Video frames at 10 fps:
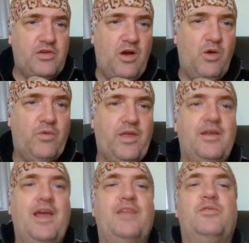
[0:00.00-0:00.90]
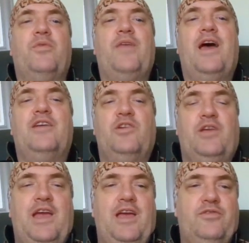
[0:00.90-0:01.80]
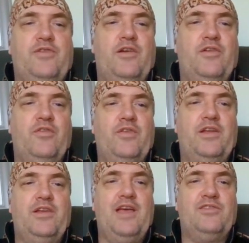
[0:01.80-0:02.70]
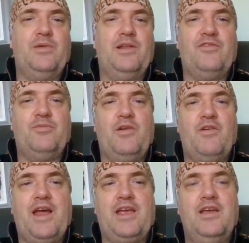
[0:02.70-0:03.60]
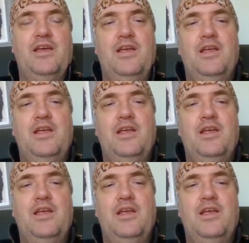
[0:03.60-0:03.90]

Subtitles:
Oh, they end with that. Okay, that's fair enough. S1 left my rack.